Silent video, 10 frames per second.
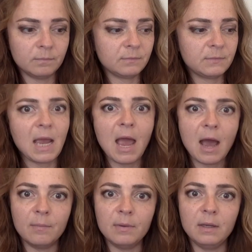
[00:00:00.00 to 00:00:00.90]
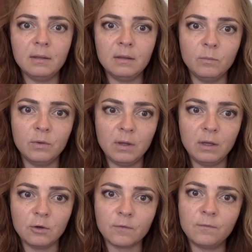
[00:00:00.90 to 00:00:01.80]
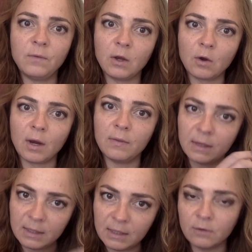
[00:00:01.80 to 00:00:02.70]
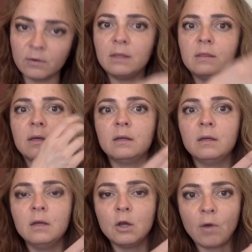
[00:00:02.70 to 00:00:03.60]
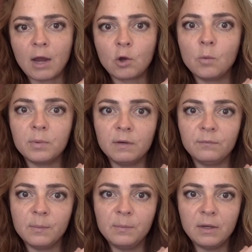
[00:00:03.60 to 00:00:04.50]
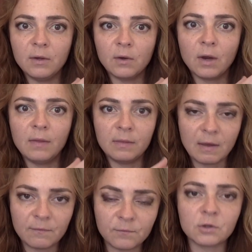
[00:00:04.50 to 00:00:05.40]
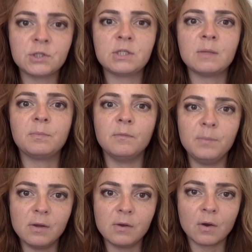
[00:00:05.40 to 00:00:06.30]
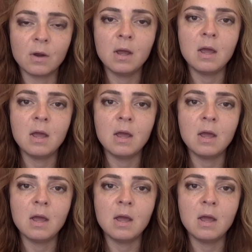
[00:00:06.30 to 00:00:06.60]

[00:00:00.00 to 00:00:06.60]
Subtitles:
tab in your finger, and then hearing the crack open of the beer, and then that first sip of beer.